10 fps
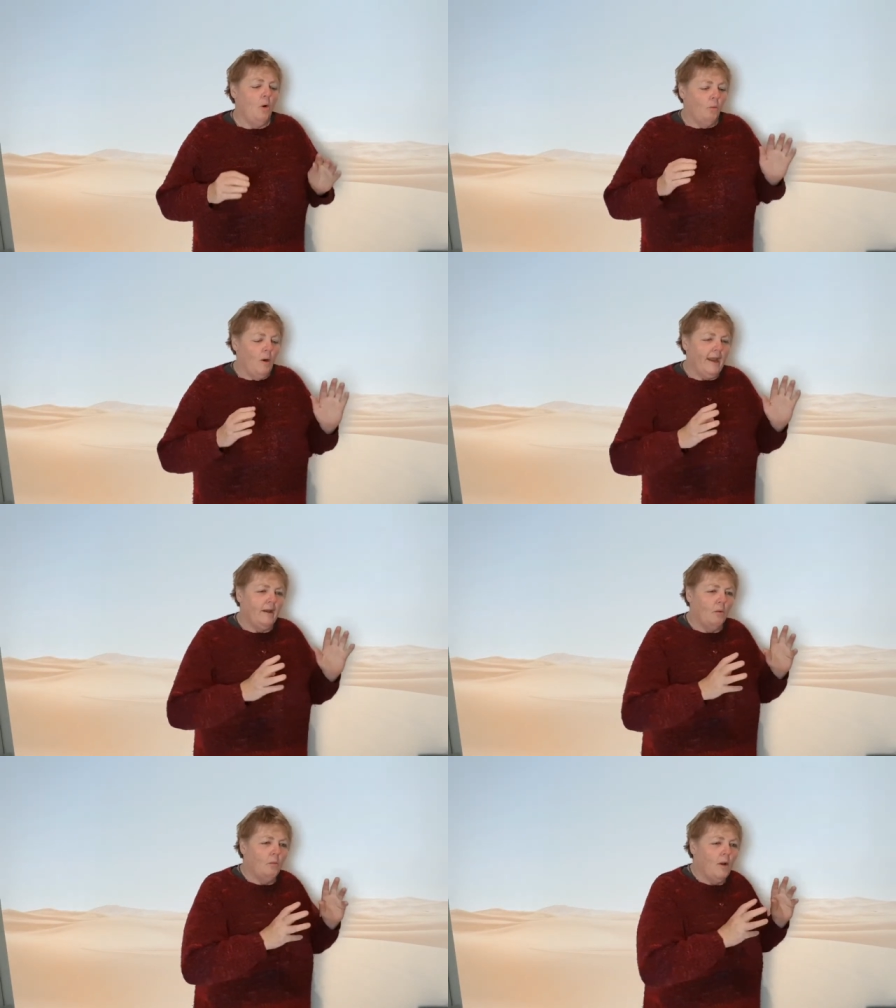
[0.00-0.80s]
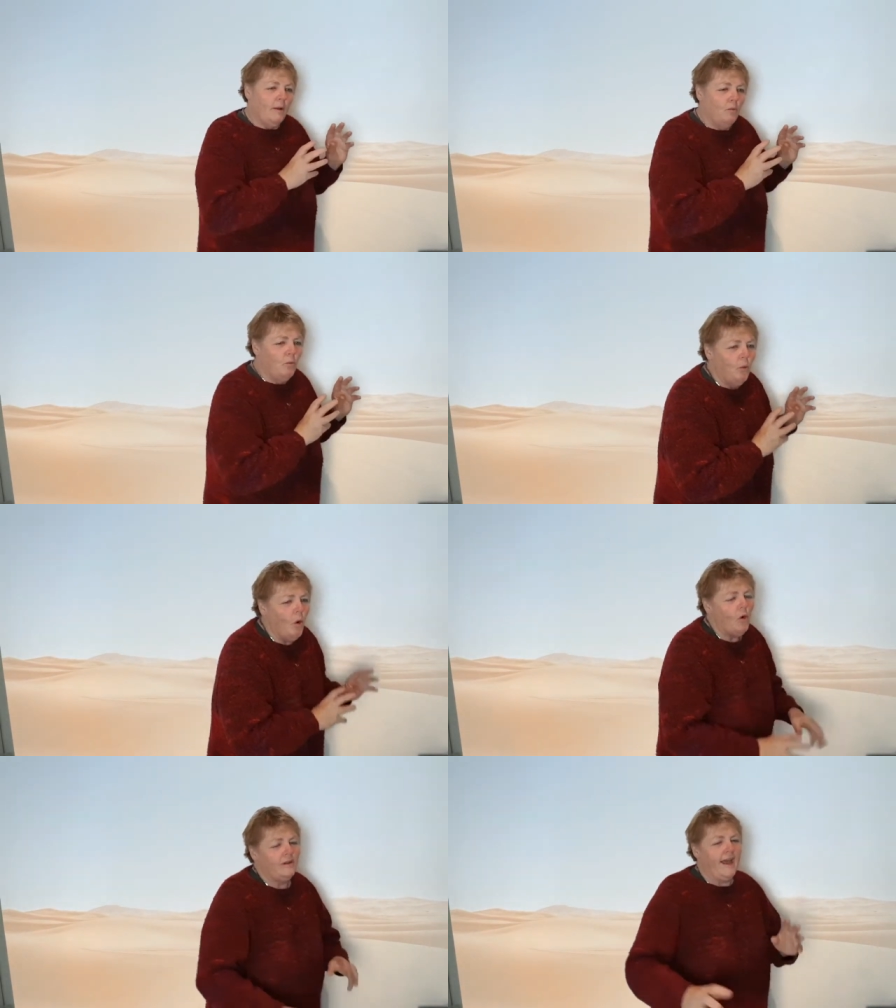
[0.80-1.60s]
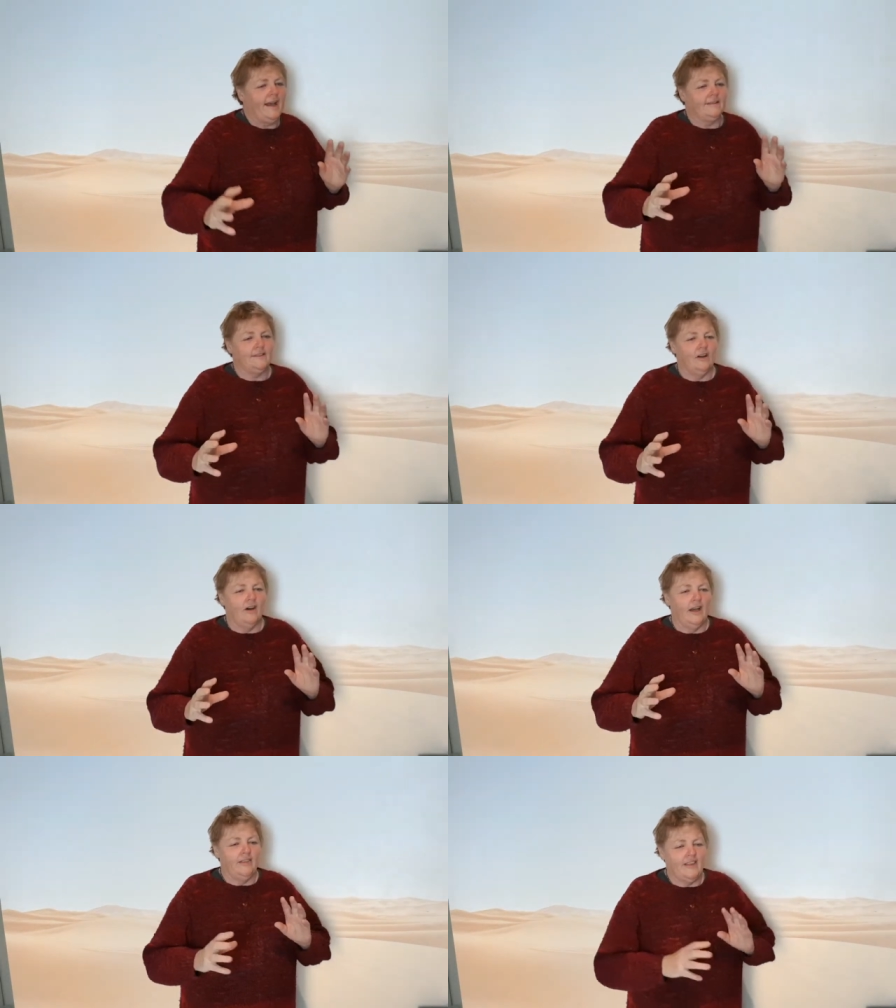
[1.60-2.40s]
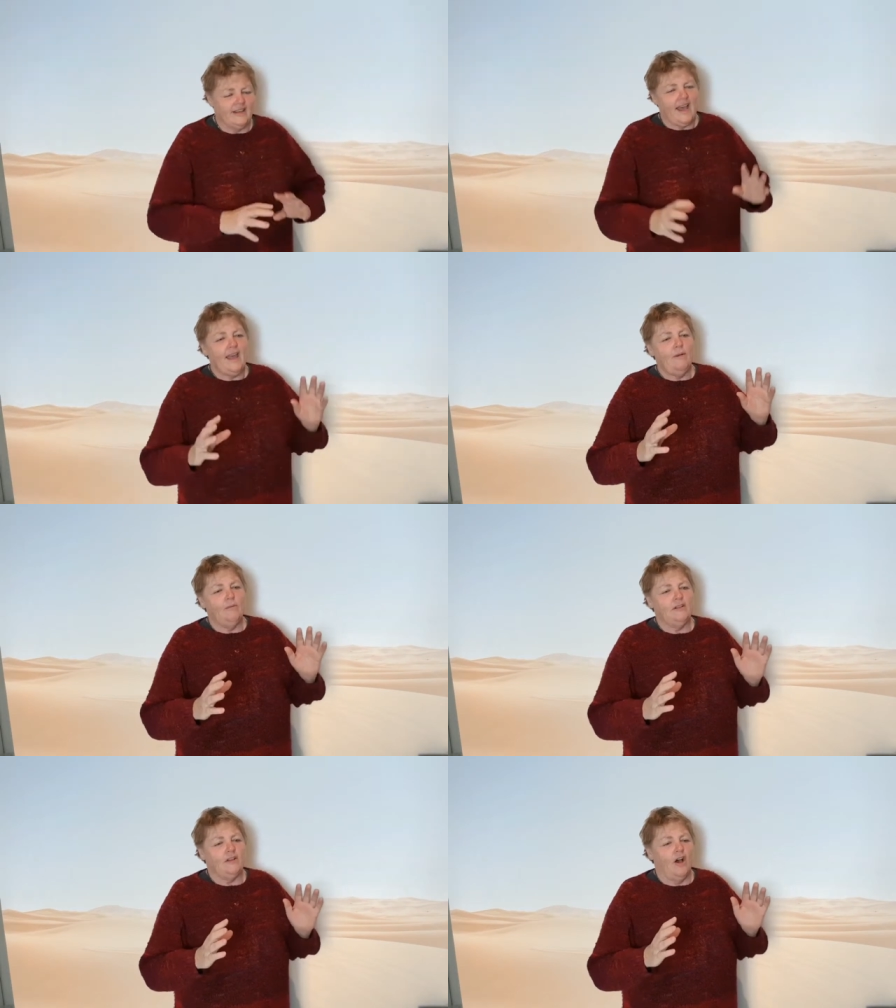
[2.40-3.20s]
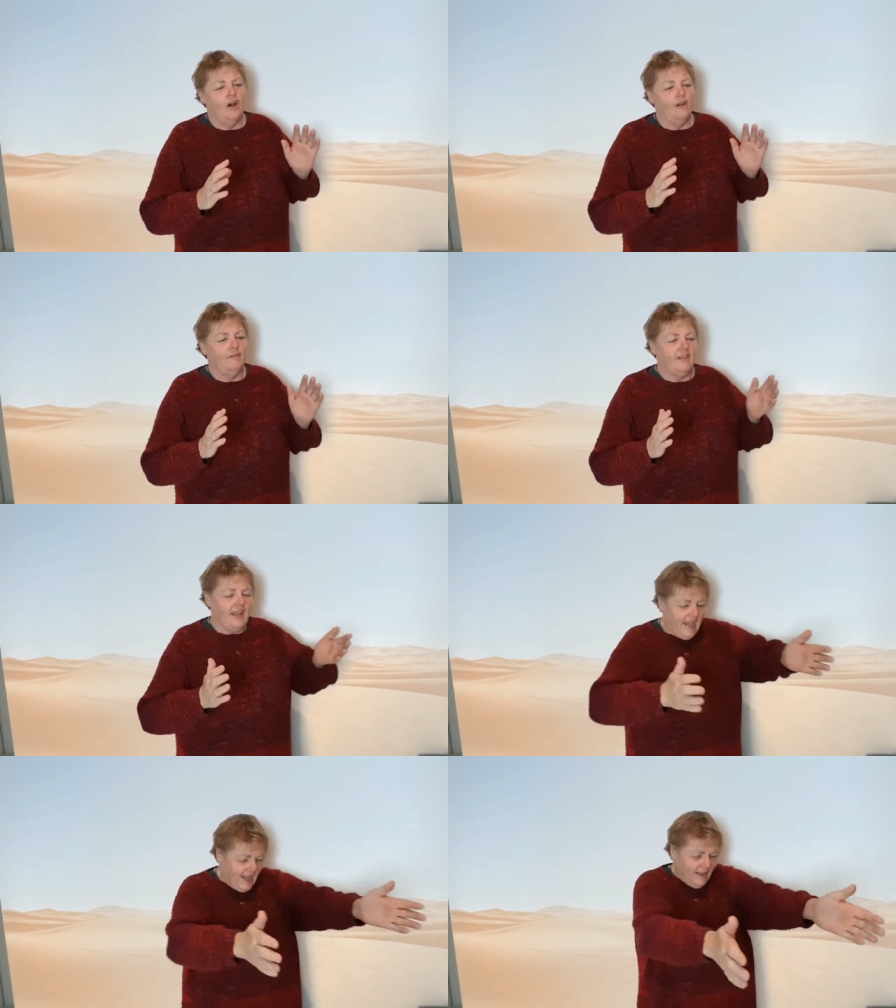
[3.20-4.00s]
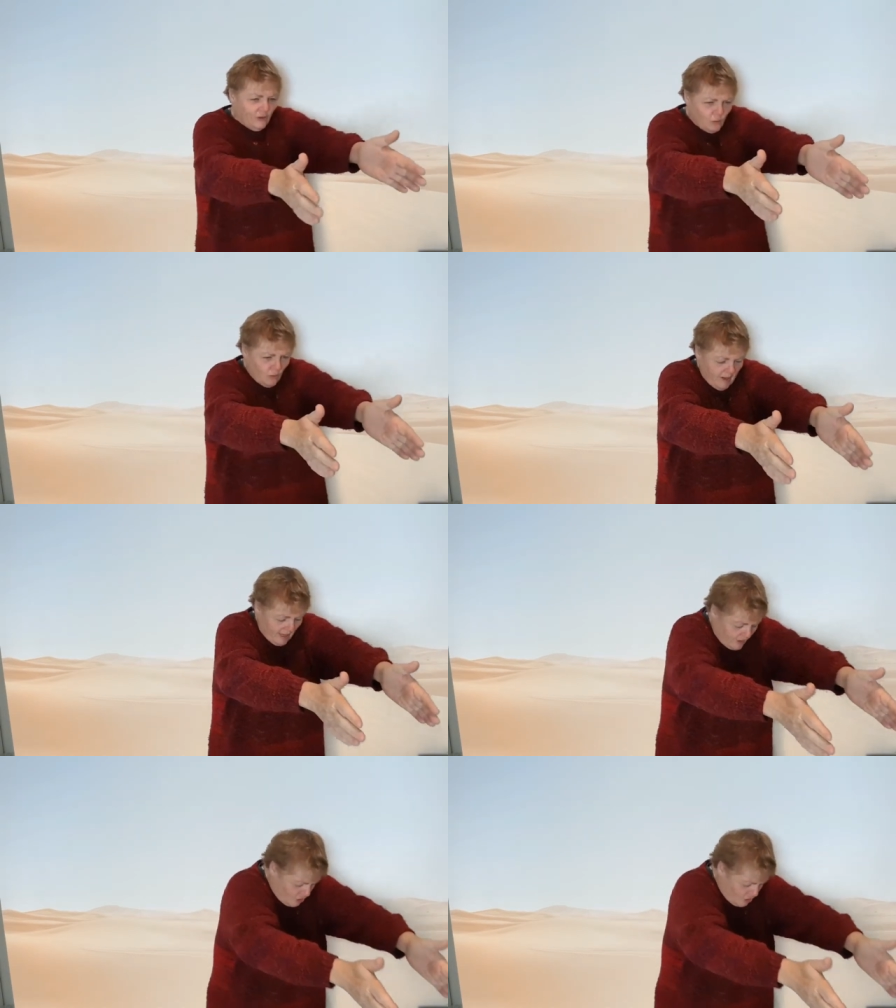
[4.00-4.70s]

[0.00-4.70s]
when we walked outside. The day was over. The kids were in